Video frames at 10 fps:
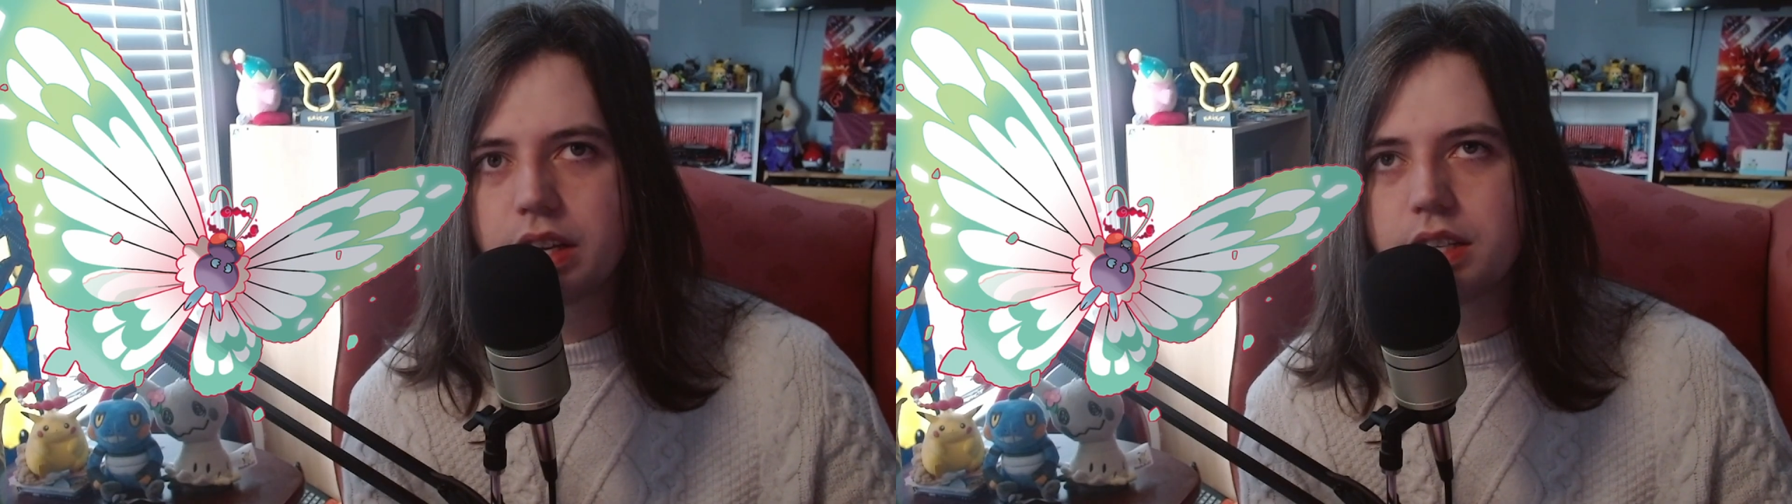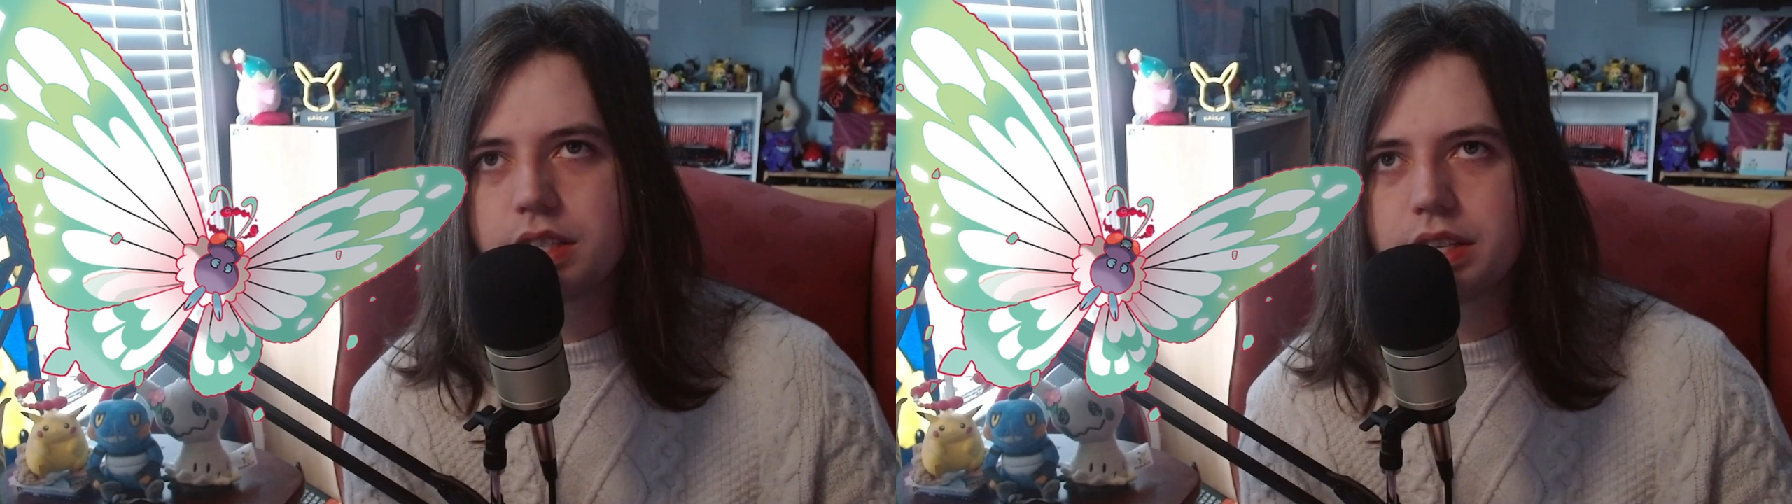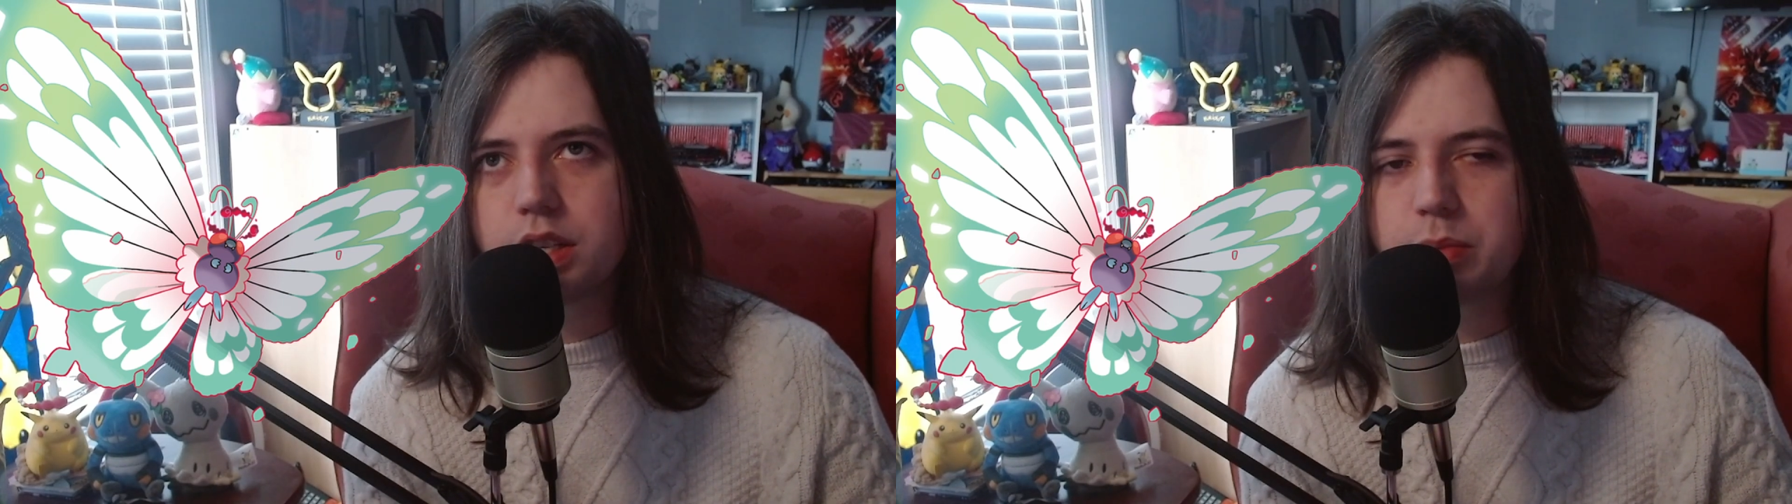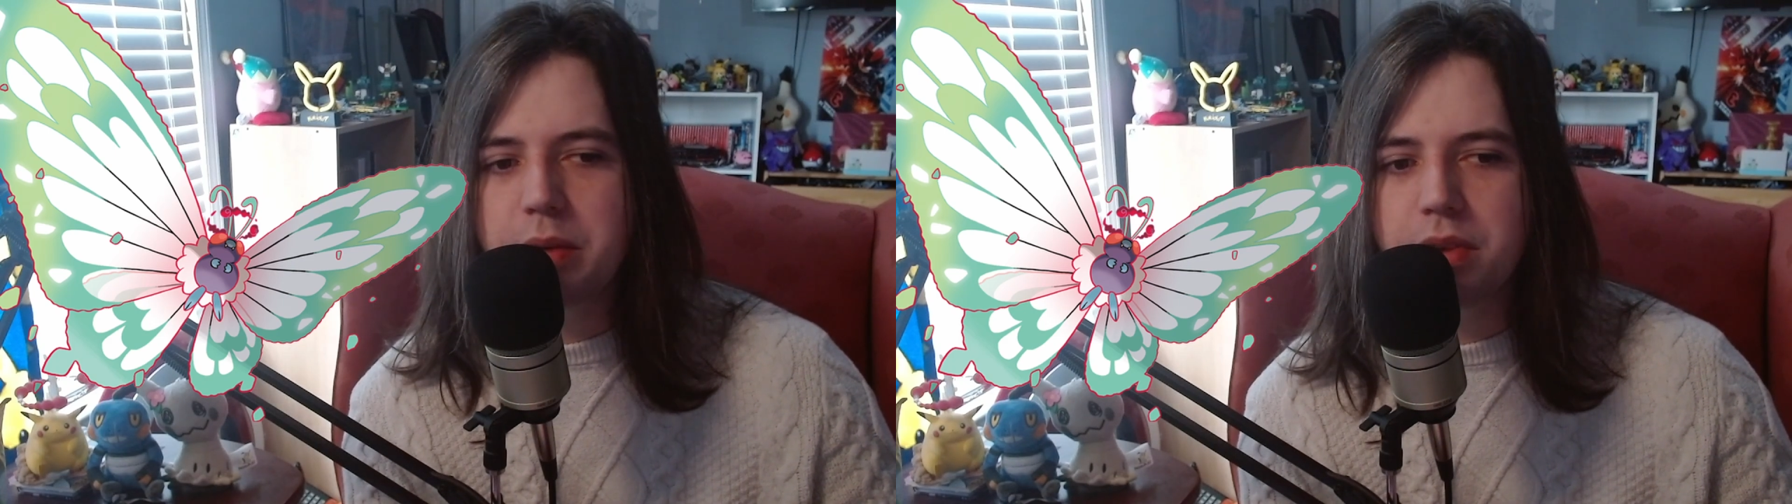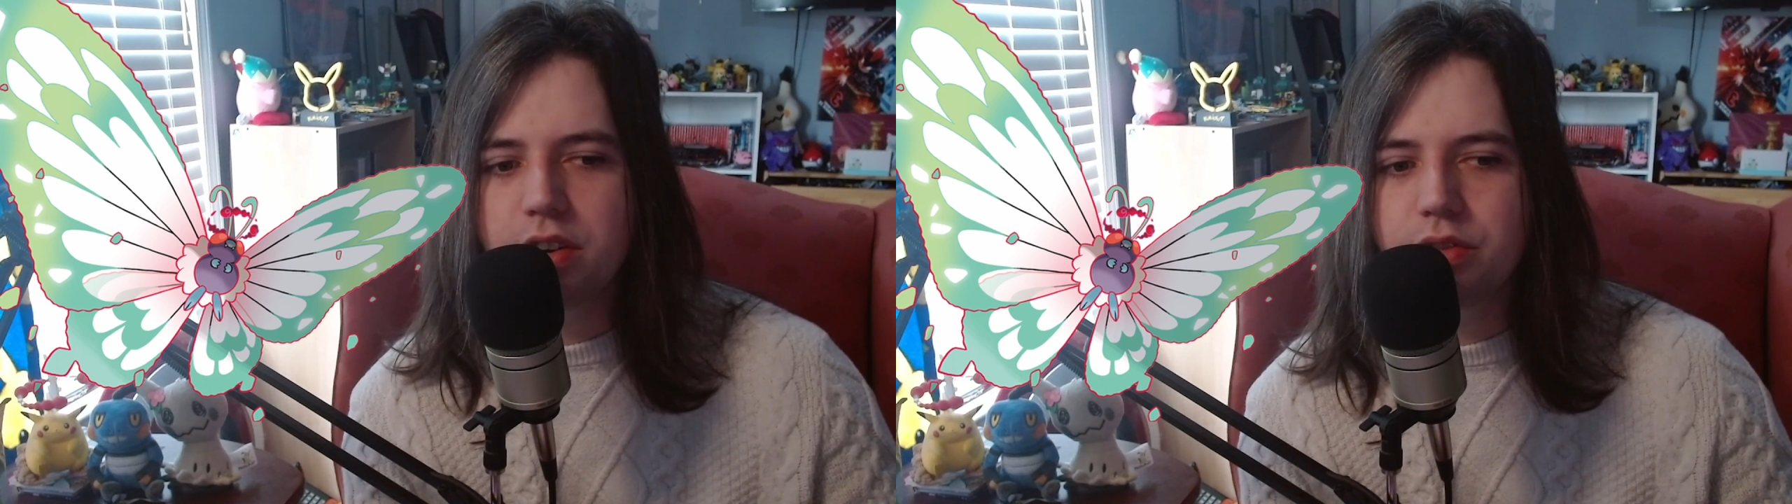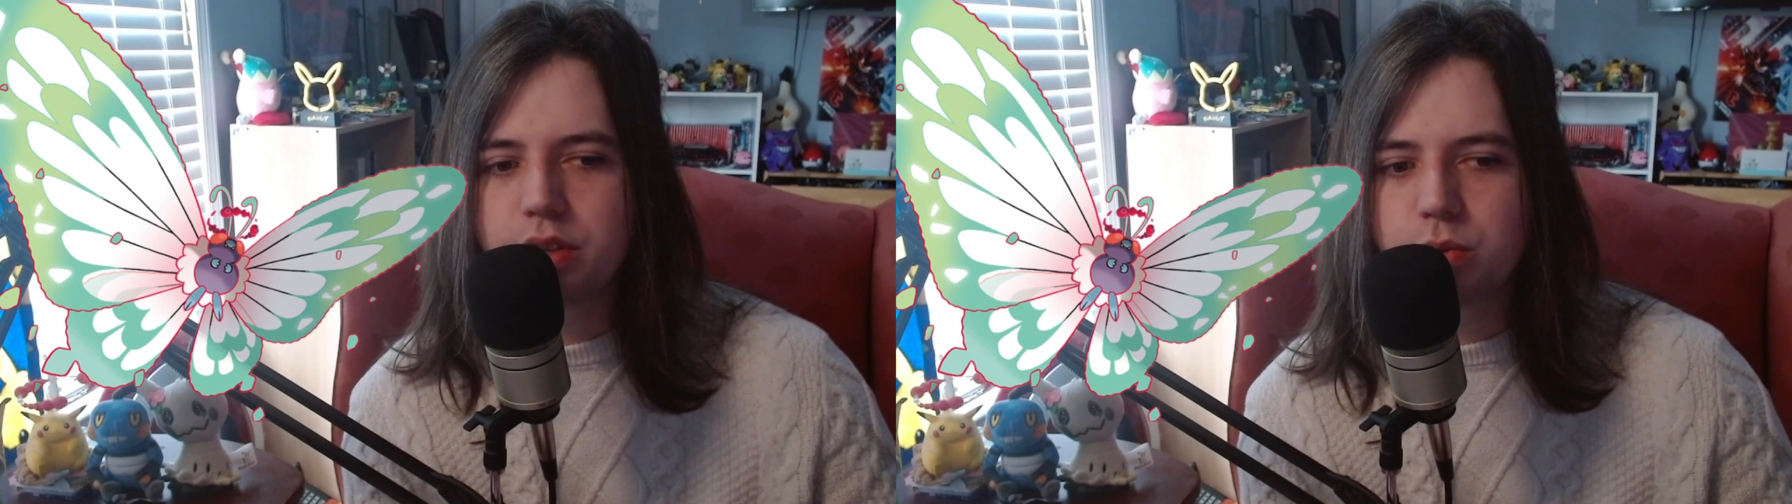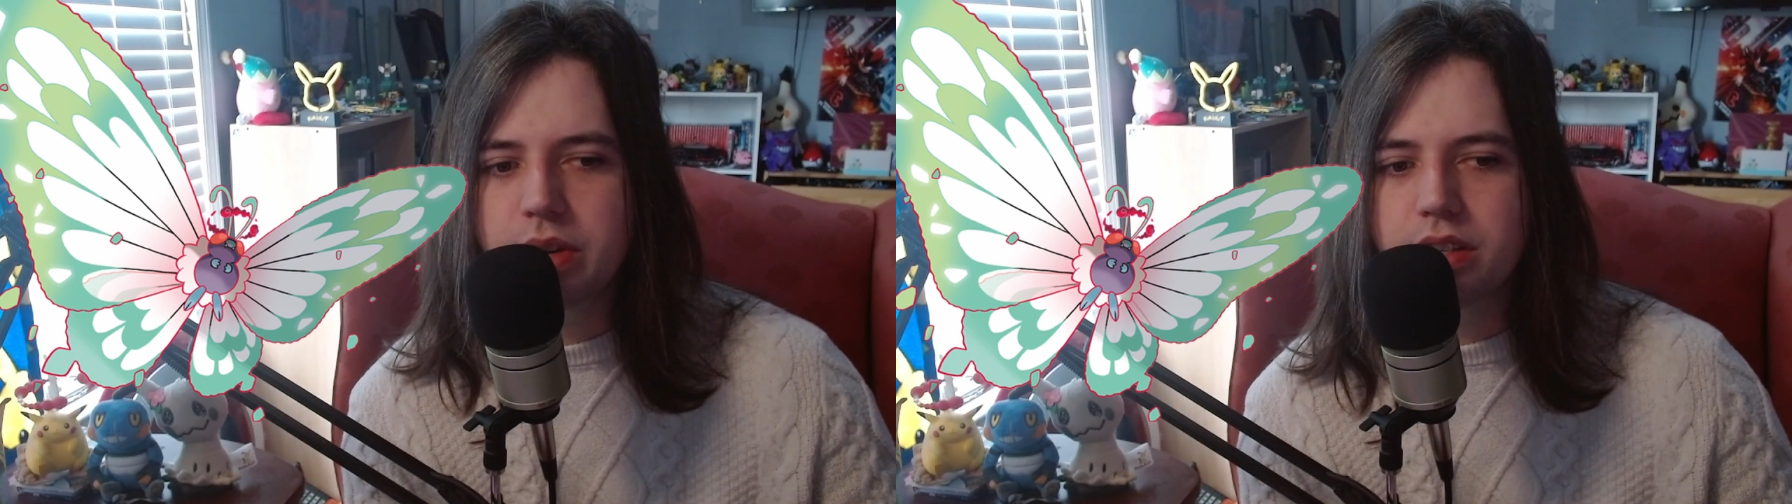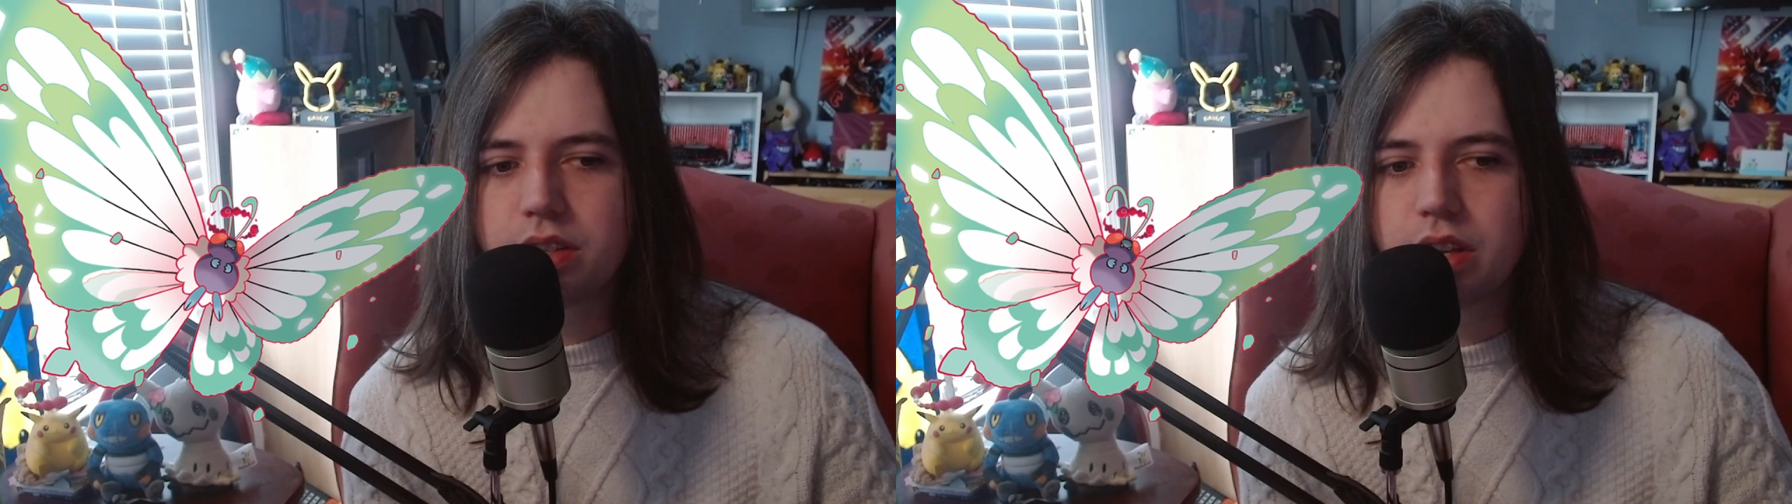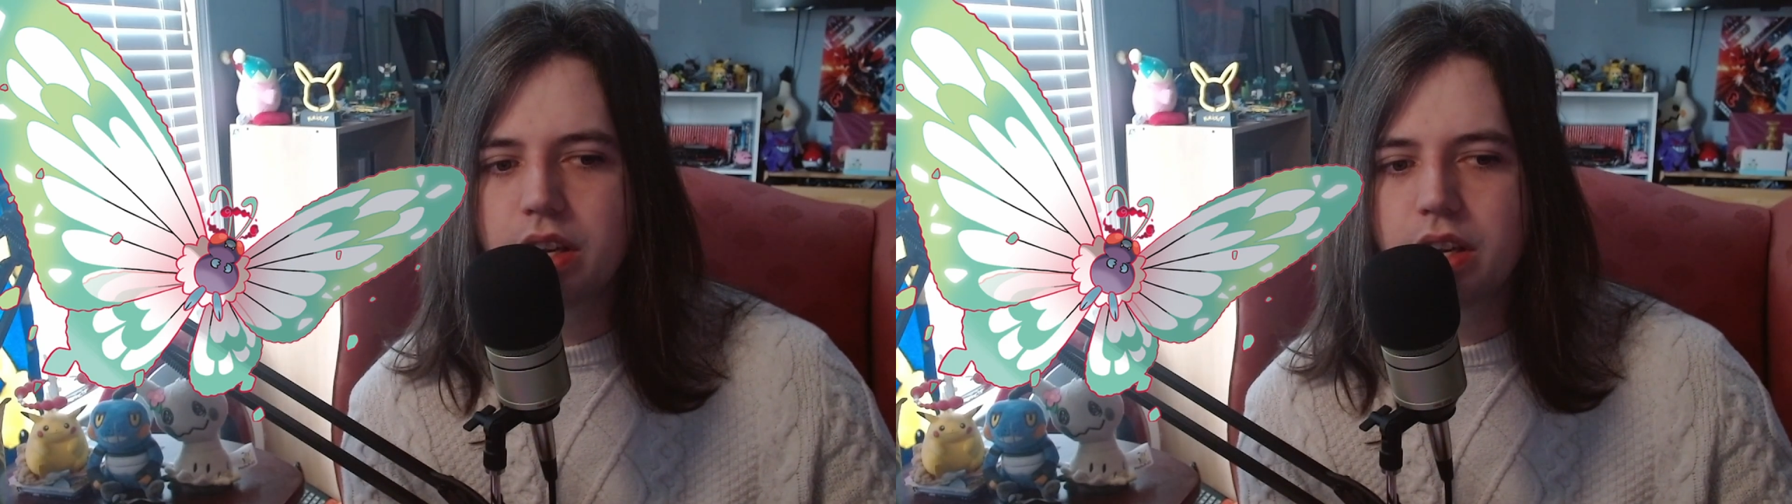because they just made Butterfree's wings